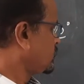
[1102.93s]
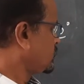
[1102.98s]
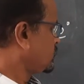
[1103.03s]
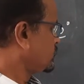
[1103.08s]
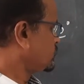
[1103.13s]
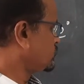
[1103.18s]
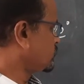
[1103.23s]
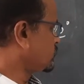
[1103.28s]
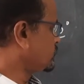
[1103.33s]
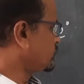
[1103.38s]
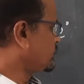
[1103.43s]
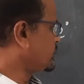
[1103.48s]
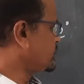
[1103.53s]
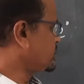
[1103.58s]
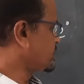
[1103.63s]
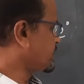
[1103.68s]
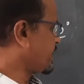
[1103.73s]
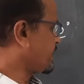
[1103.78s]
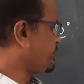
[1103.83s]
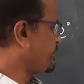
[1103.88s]
So this
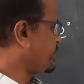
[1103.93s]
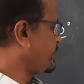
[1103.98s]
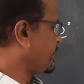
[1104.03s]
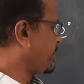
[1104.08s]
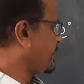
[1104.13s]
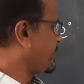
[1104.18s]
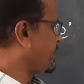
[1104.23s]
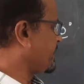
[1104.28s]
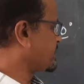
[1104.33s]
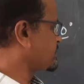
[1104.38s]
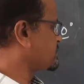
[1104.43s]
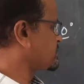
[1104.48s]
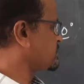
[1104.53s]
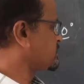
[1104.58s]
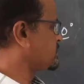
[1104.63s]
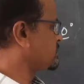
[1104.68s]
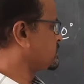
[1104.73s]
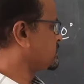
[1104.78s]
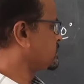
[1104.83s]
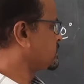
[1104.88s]
can be, next,
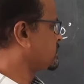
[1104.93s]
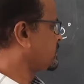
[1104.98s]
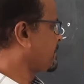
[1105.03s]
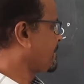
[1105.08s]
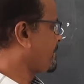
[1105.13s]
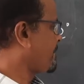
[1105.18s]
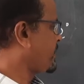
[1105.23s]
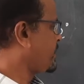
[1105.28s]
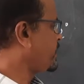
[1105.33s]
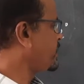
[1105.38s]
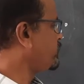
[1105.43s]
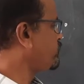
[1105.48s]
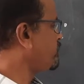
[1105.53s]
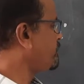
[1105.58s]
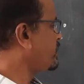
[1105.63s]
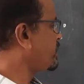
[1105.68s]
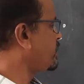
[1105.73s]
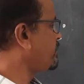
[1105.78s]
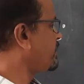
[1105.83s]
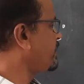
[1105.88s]
d
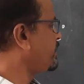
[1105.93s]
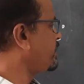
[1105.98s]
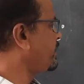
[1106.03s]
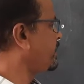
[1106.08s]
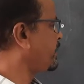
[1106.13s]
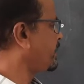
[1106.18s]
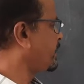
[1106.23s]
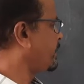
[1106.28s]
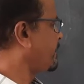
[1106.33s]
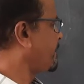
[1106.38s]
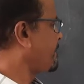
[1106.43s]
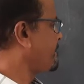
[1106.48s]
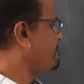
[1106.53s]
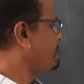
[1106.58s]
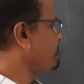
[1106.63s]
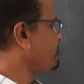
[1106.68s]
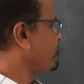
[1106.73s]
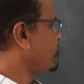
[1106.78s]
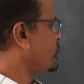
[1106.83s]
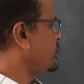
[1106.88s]
omega by dt
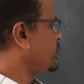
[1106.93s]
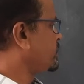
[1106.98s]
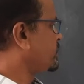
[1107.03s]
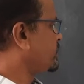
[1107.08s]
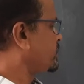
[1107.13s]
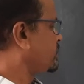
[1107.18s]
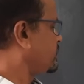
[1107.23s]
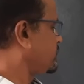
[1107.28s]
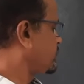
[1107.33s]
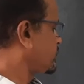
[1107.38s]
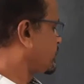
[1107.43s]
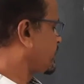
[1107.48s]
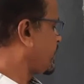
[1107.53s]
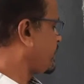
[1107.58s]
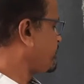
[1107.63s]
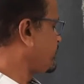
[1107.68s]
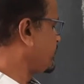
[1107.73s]
can be